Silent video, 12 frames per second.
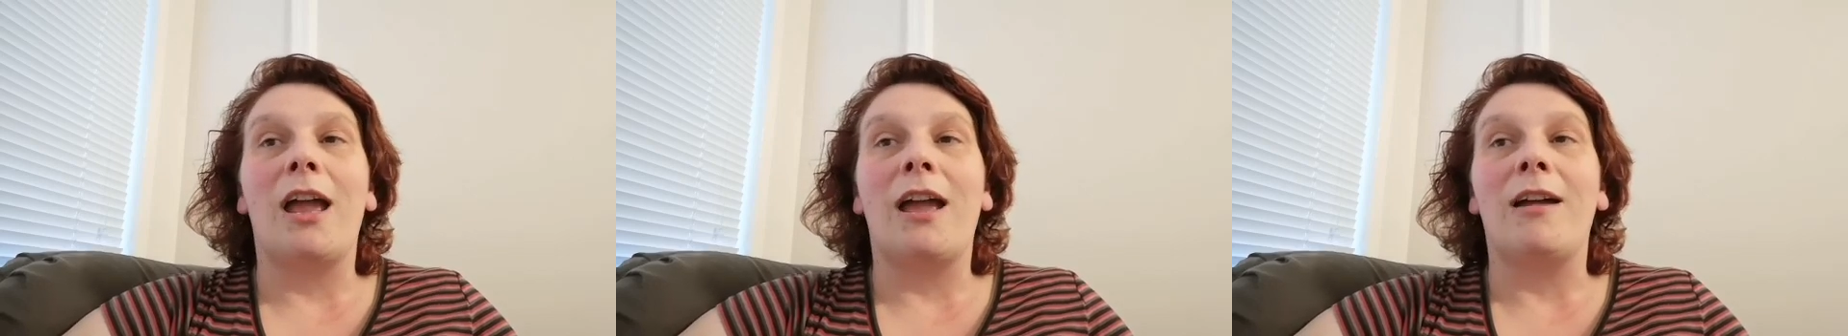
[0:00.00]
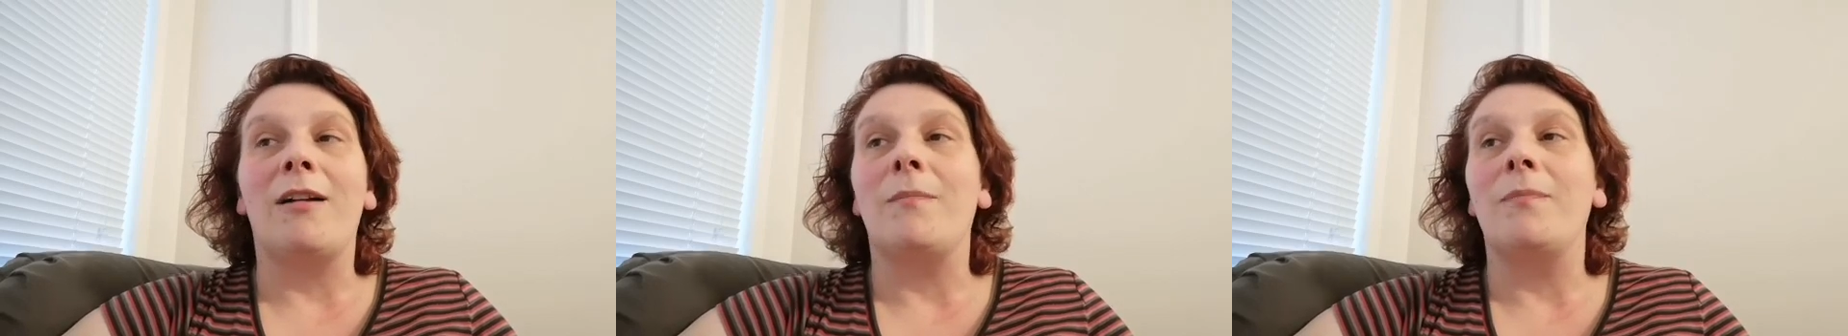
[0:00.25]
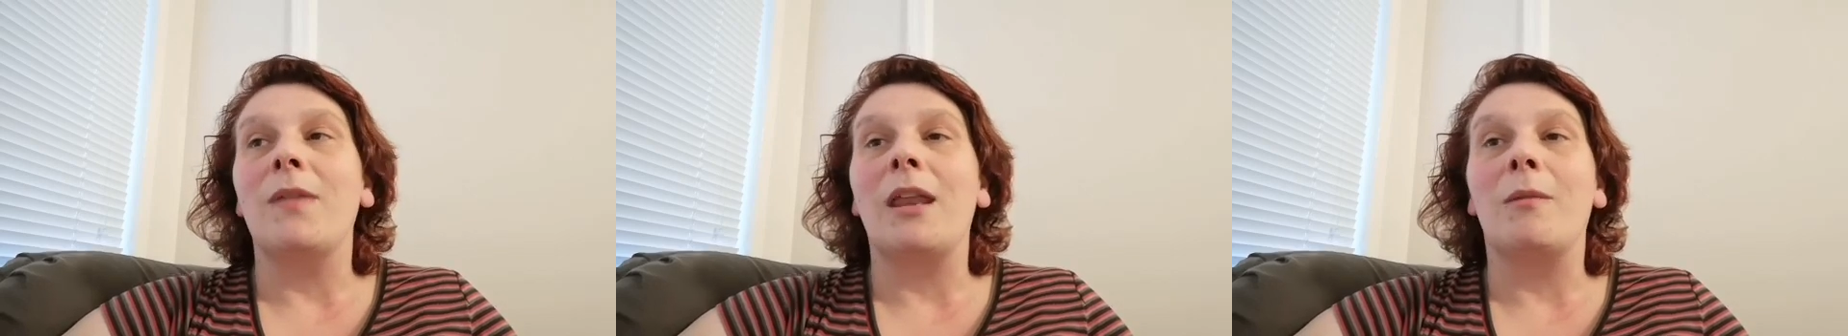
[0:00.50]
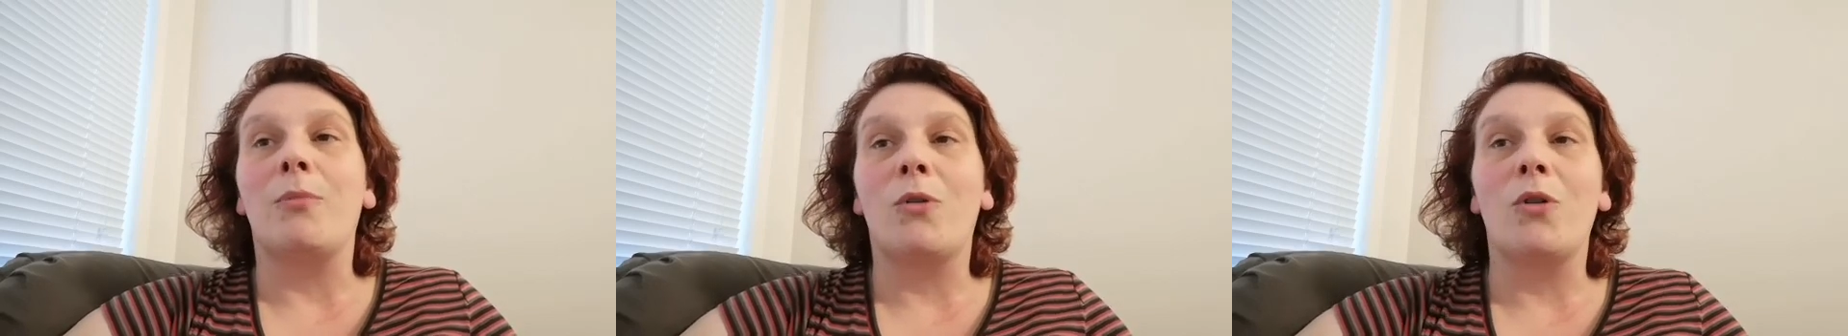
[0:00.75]
an
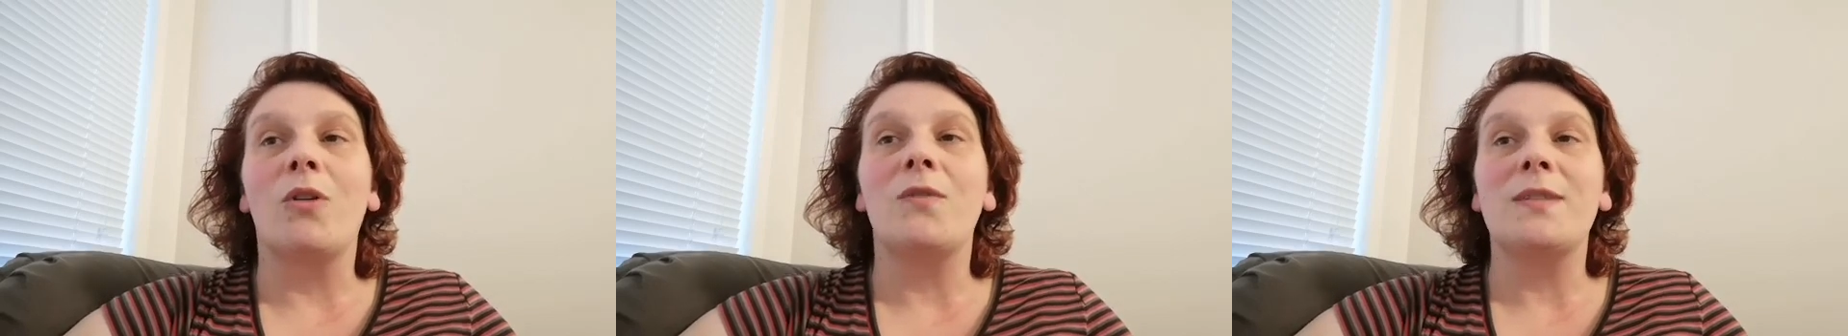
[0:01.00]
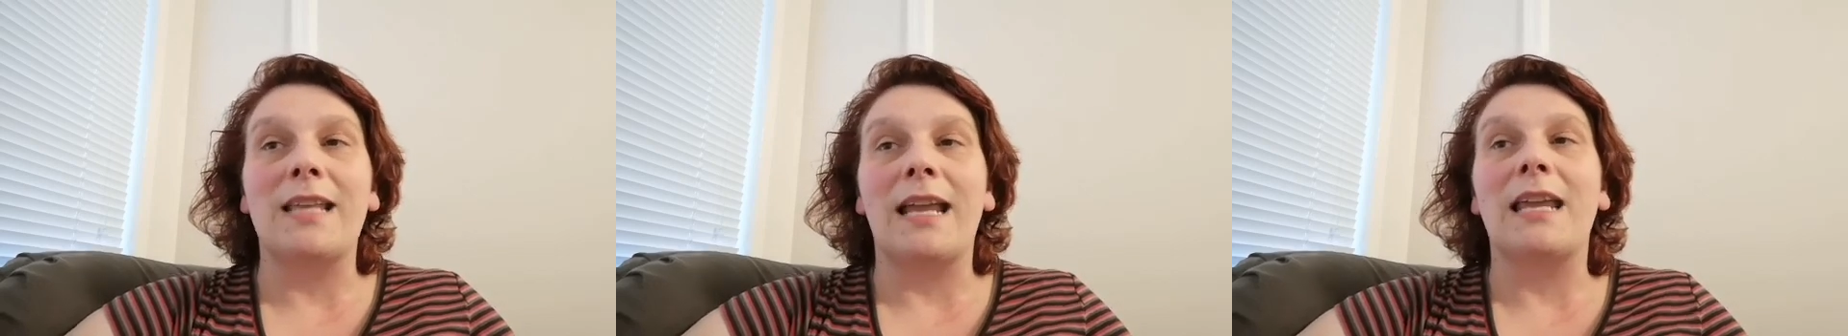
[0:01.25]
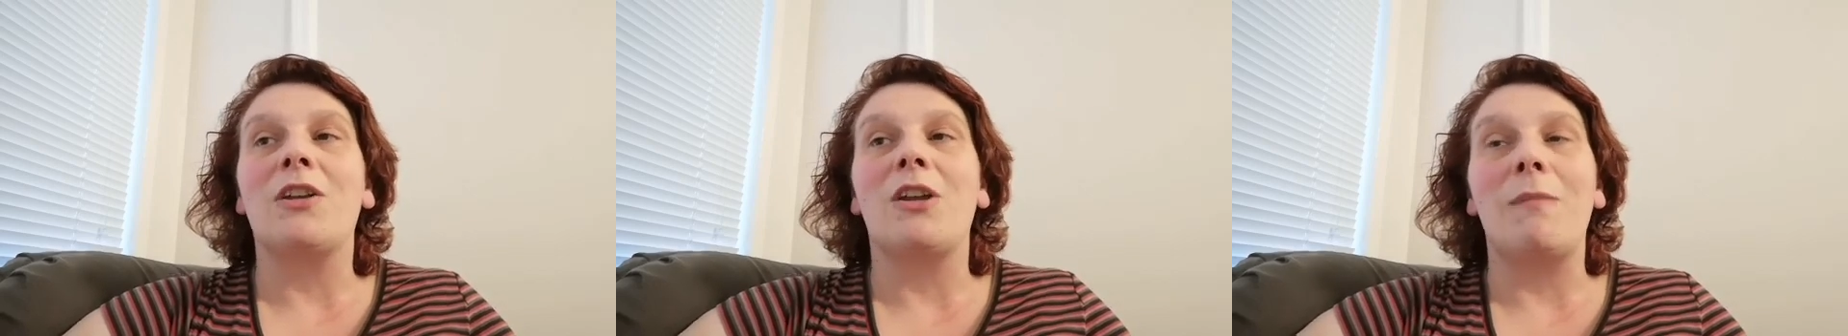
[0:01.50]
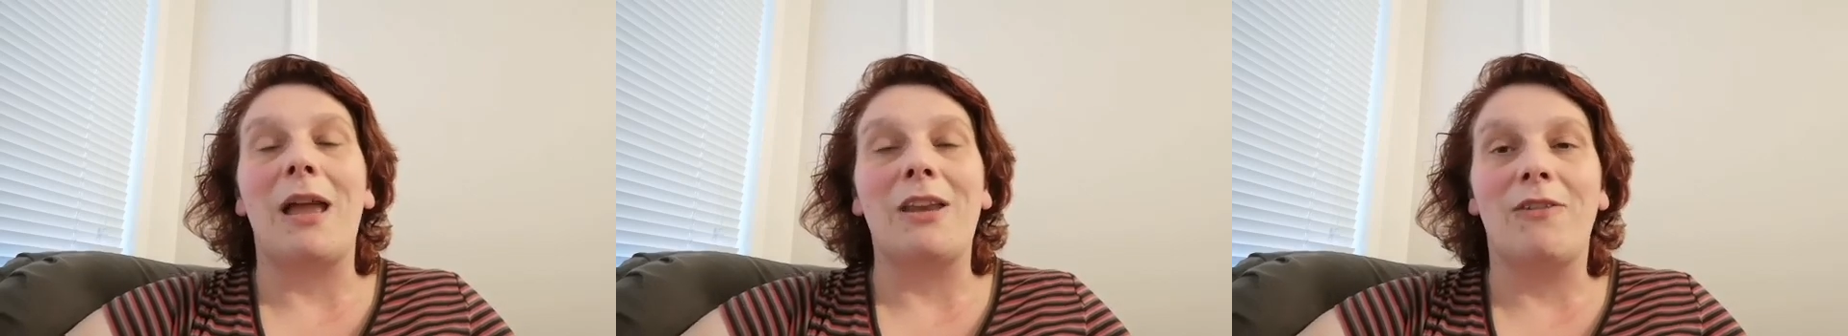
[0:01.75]
approved
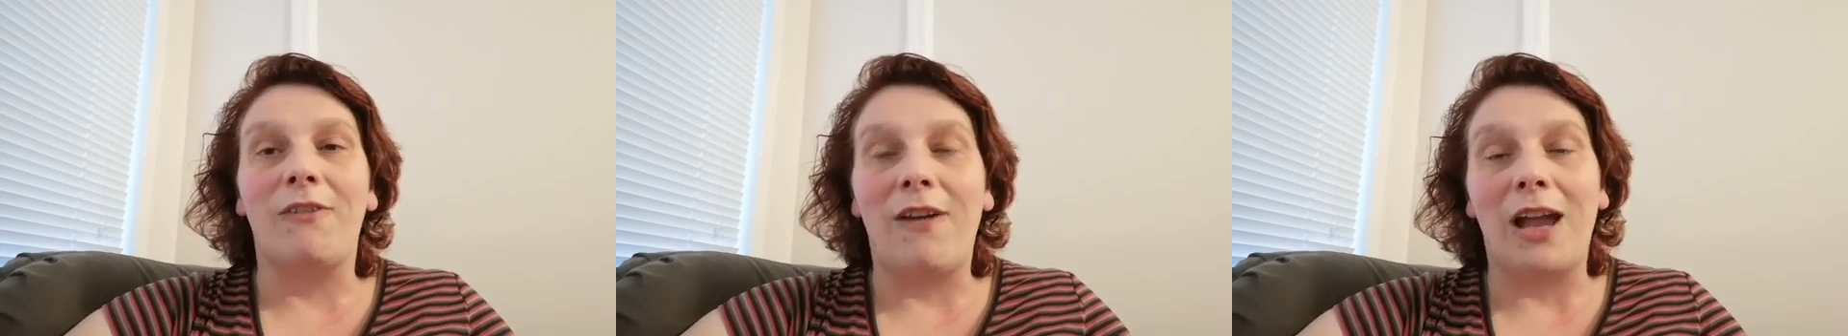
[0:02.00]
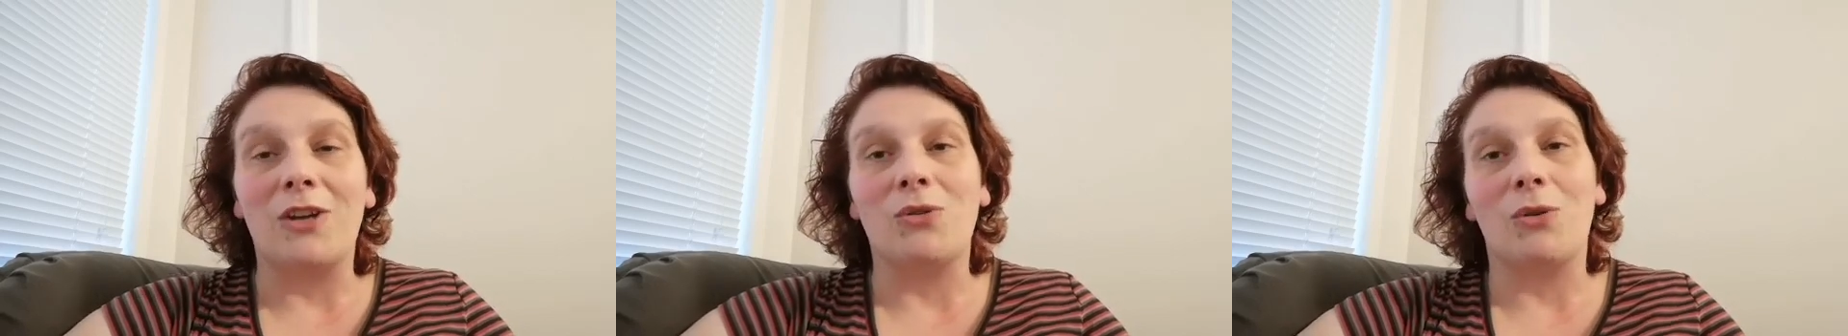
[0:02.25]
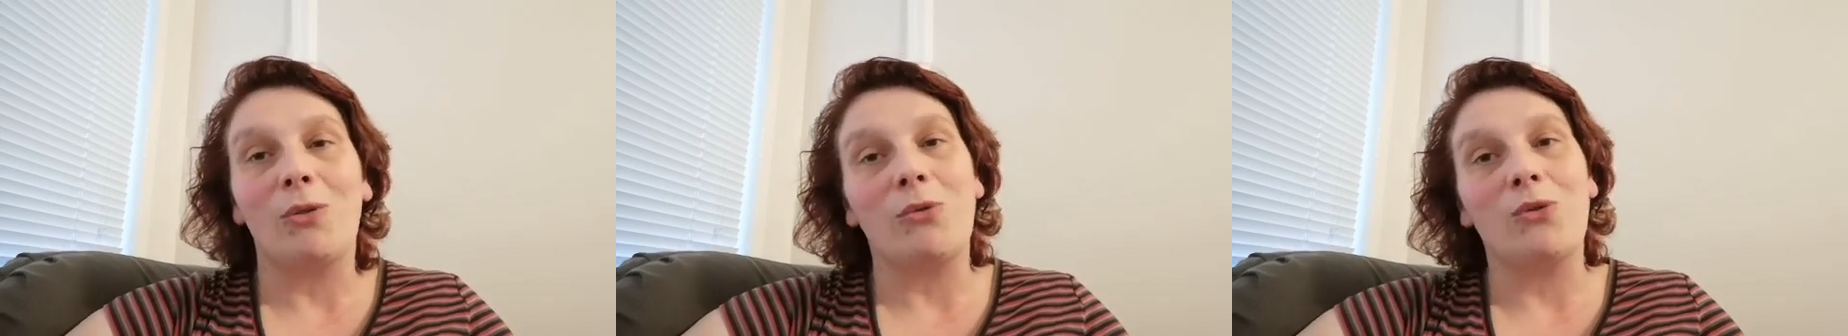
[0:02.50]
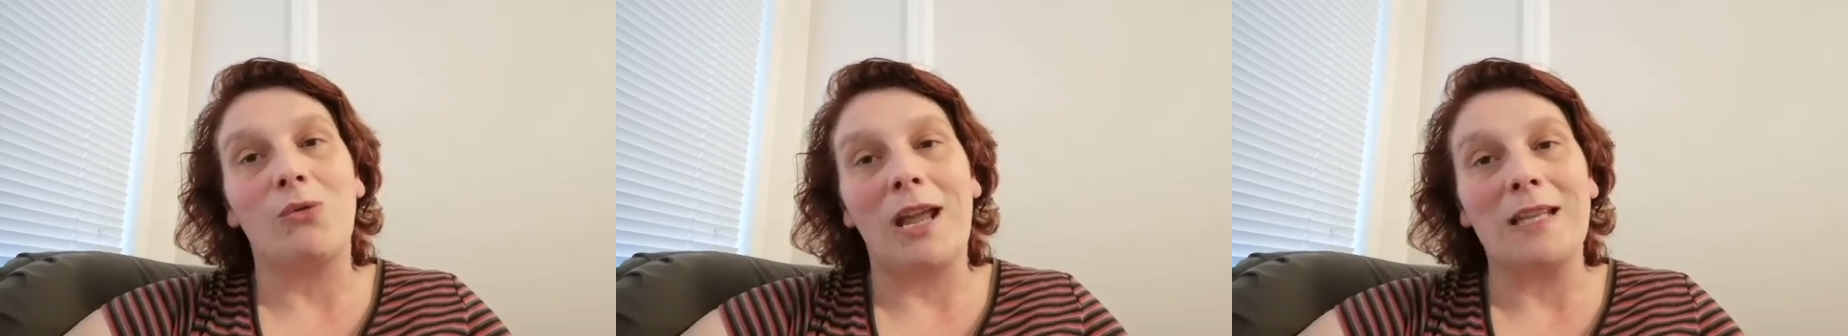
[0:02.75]
secondary manufacturer
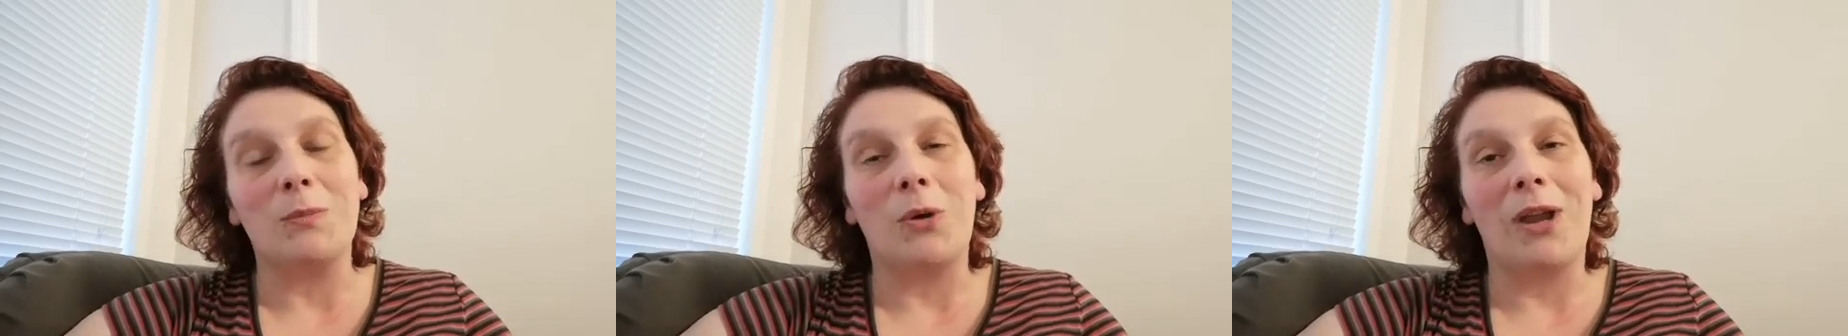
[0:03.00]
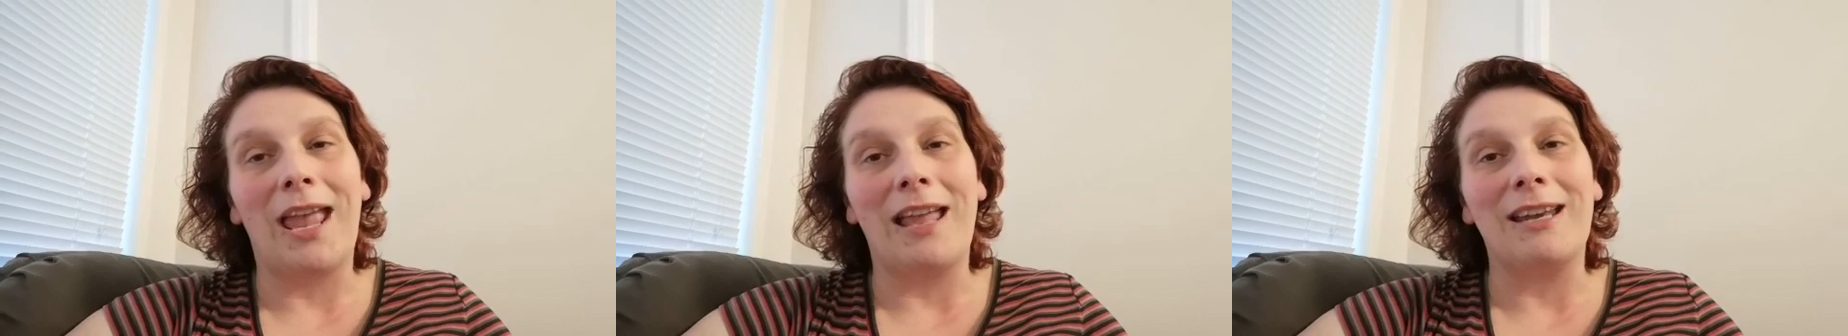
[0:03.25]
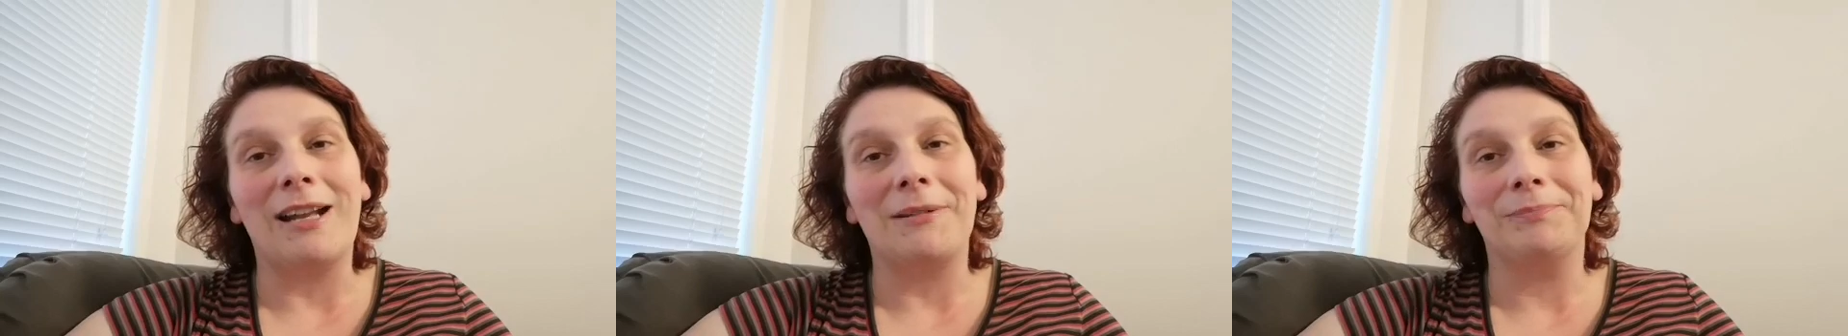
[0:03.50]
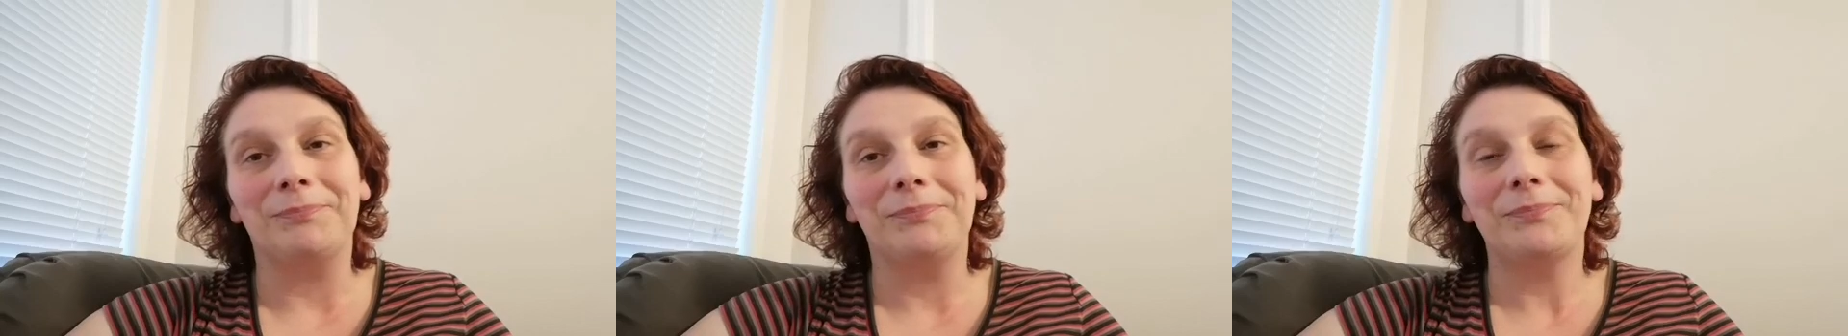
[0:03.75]
through Transport Canada.